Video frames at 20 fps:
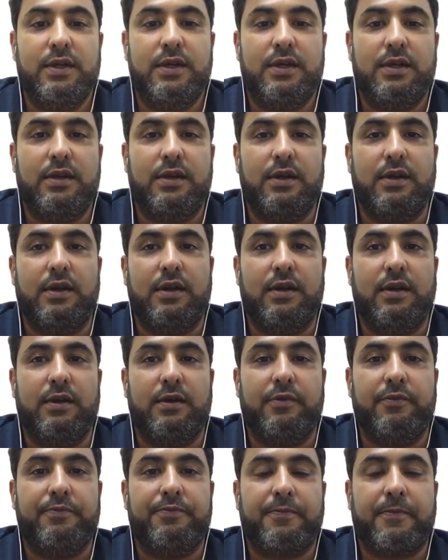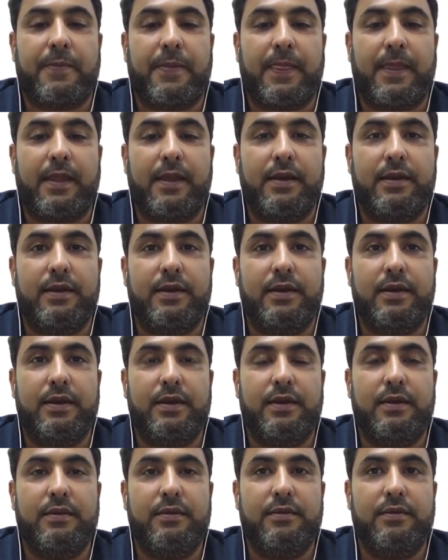
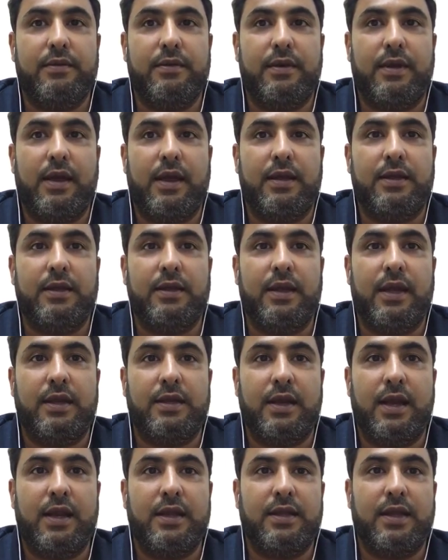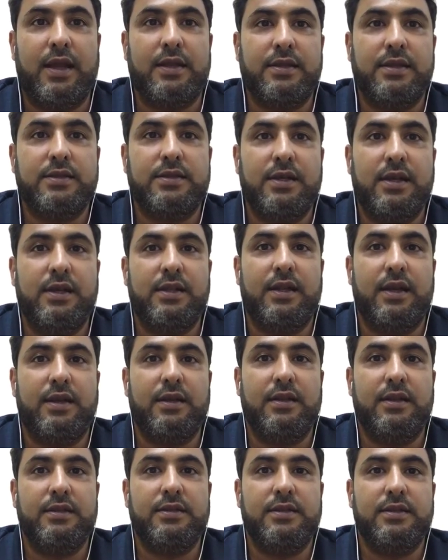And as I said, that
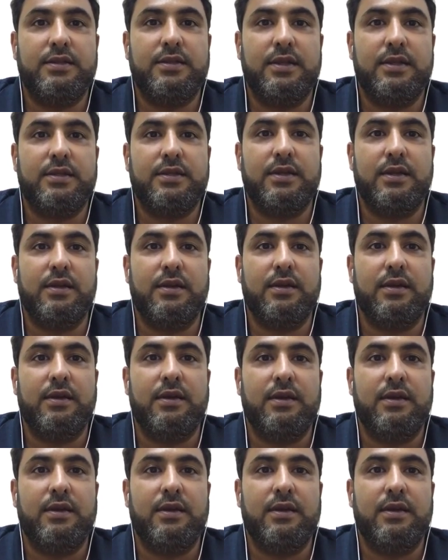this is just a